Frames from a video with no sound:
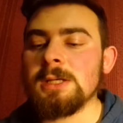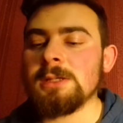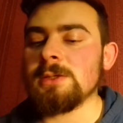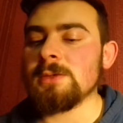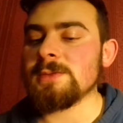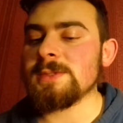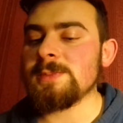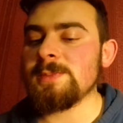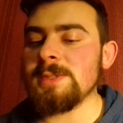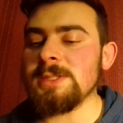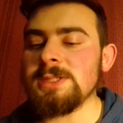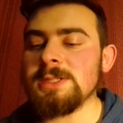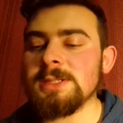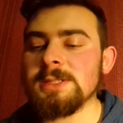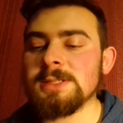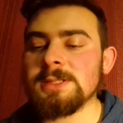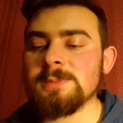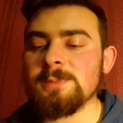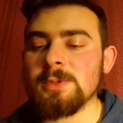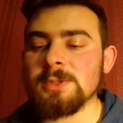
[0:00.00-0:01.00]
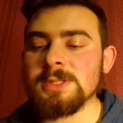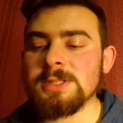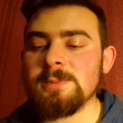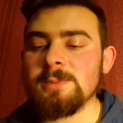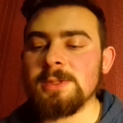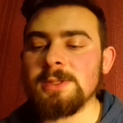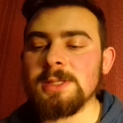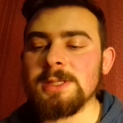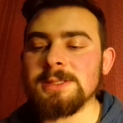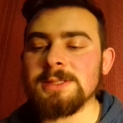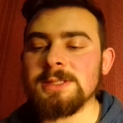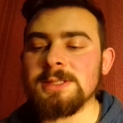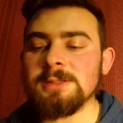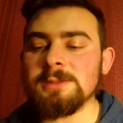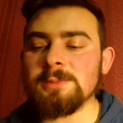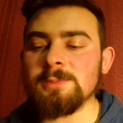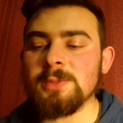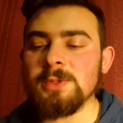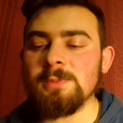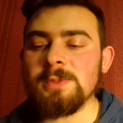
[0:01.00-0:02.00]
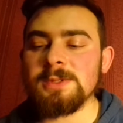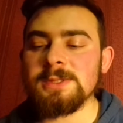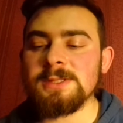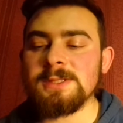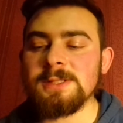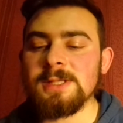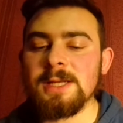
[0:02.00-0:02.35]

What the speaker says: No speech is possible until pupils